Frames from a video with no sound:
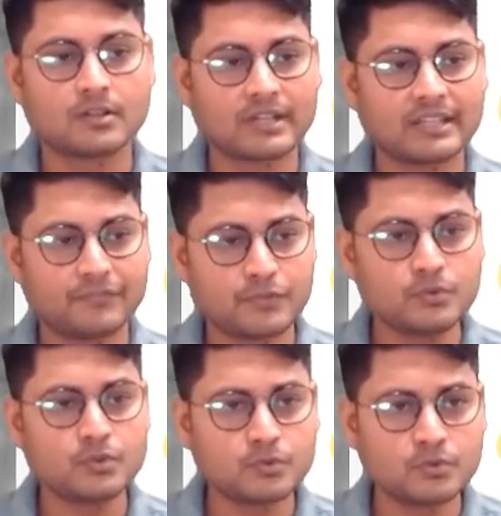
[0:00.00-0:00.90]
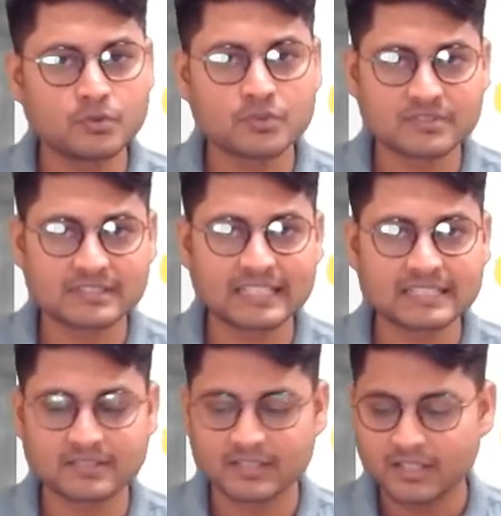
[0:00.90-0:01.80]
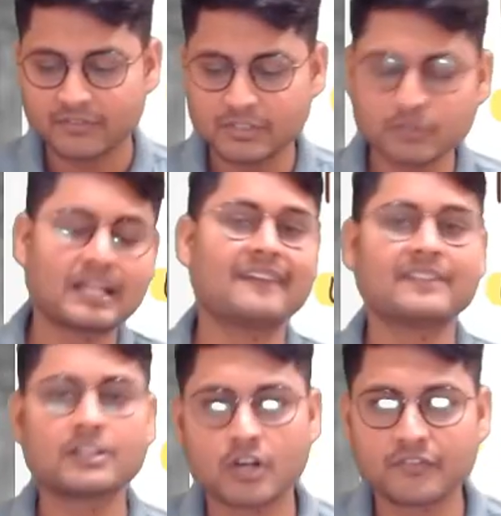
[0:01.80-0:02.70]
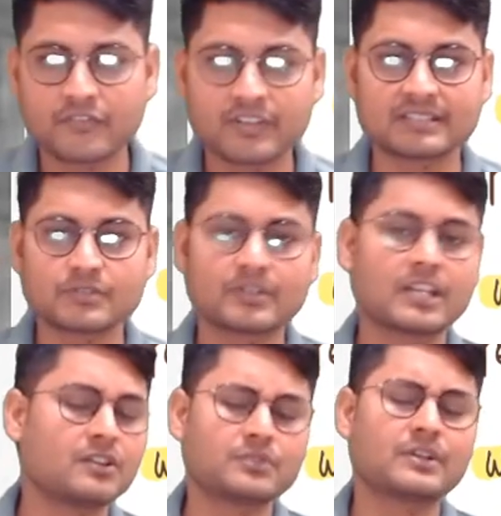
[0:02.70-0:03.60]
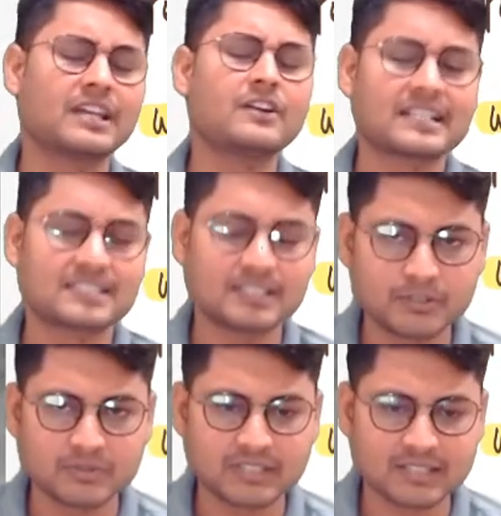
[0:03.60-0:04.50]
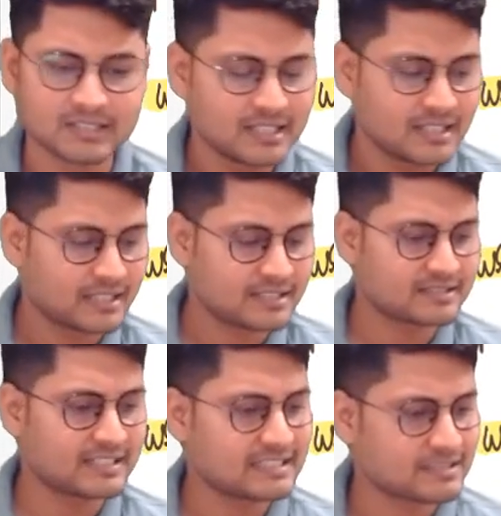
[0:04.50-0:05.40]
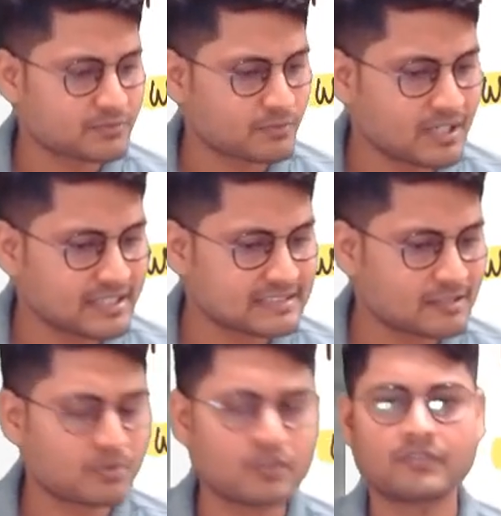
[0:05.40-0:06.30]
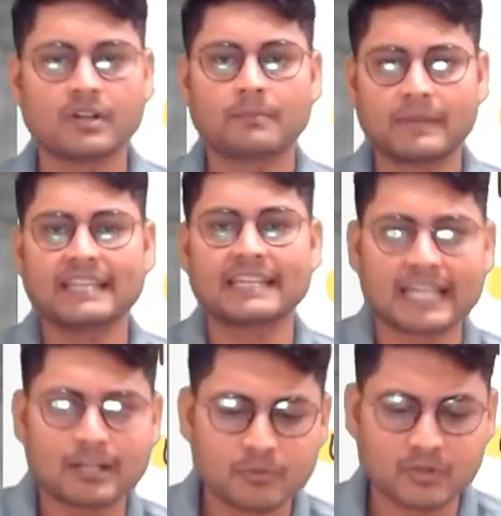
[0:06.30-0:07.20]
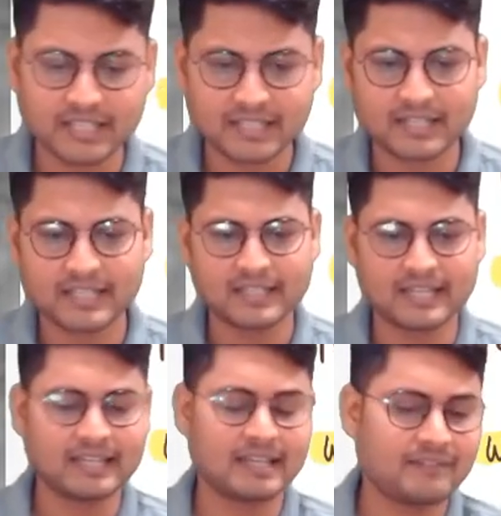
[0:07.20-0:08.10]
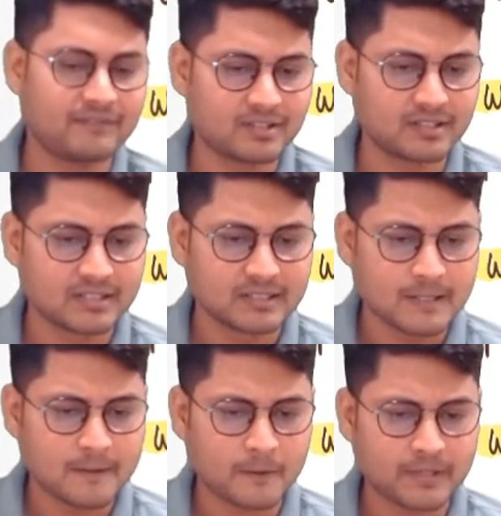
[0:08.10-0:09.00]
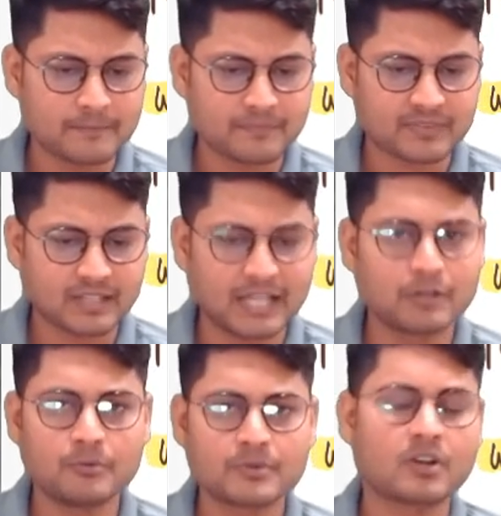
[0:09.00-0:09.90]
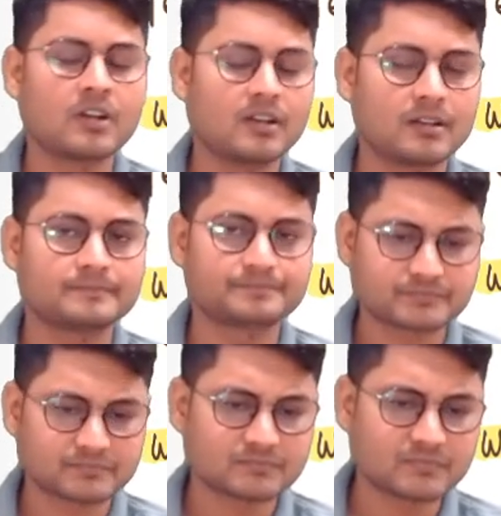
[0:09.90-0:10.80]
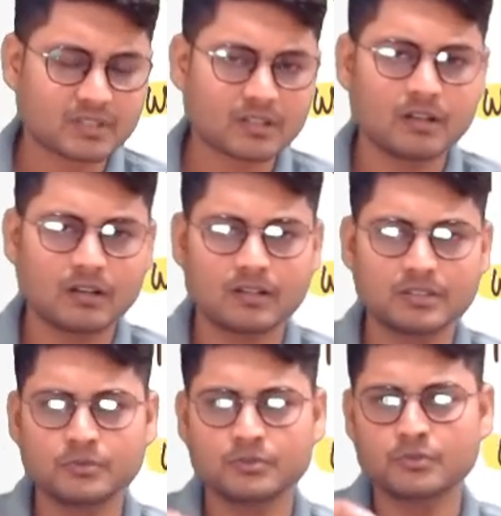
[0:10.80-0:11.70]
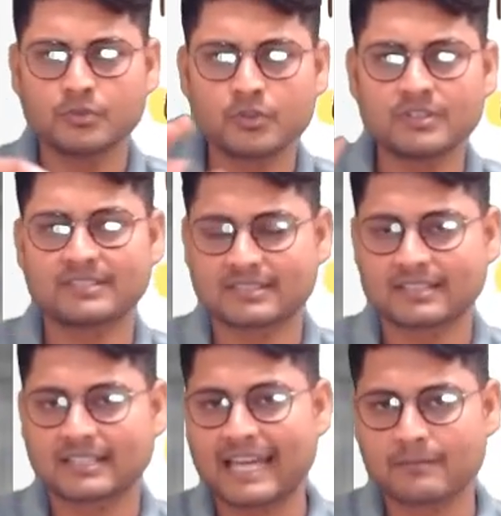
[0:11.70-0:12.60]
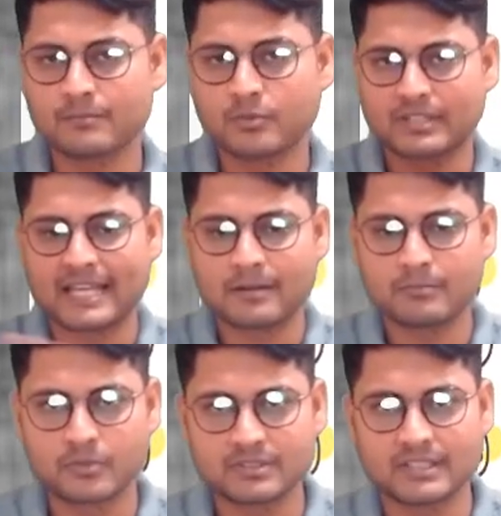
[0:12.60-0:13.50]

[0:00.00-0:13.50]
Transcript: if you do those things without having confidence, you cannot actually do that. Let us take some small example of playing carom board. I have okay, I hope you're all you know this carom board,